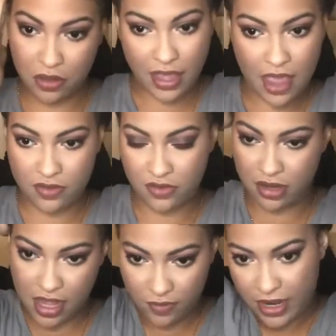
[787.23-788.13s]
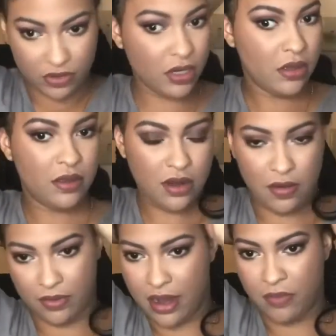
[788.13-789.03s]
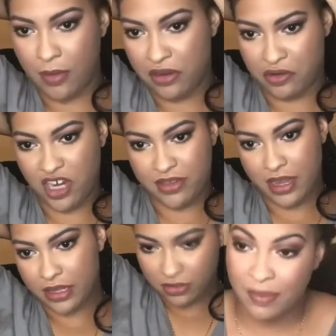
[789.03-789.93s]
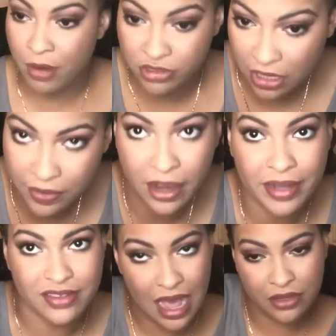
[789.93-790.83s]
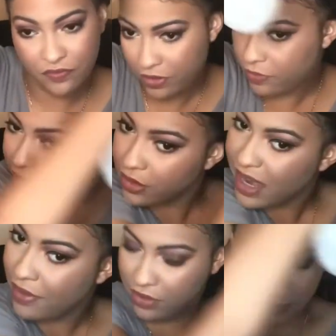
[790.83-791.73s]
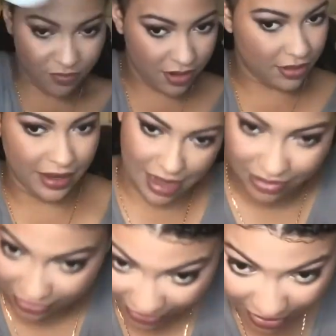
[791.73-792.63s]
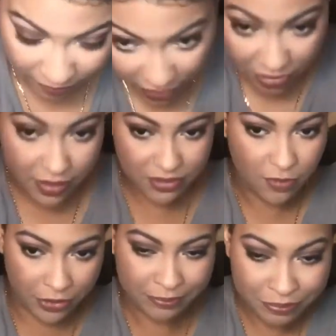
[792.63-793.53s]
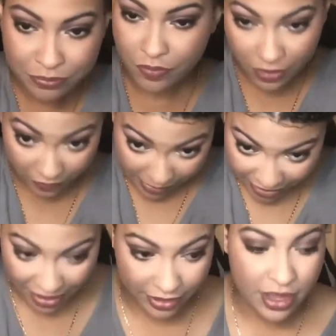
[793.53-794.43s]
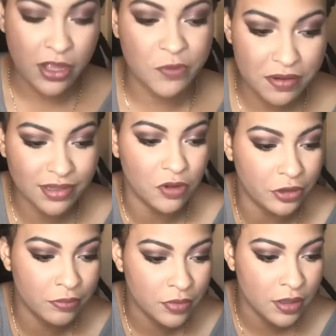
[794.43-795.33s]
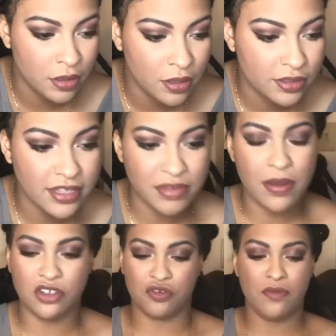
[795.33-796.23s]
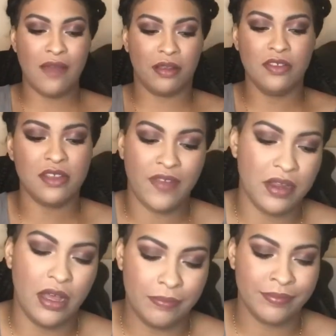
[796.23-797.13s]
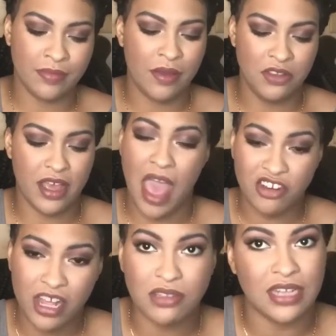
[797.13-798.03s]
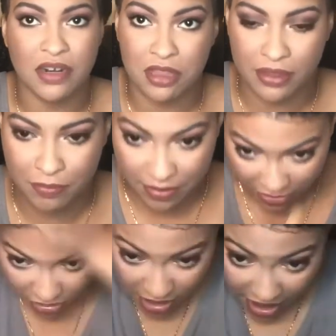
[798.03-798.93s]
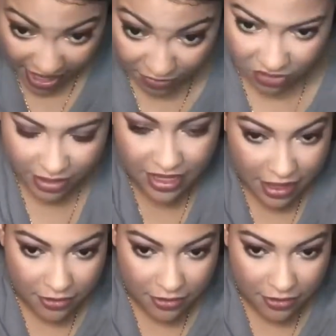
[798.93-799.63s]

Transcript: So I pulled it back pretty far. I didn't really have much hair in the front. And then what I do is I spritz it with a little bit of water. And then I get my gel. And basically I rub it in my hands to thin it out, because I don't want gloops on top of my hair.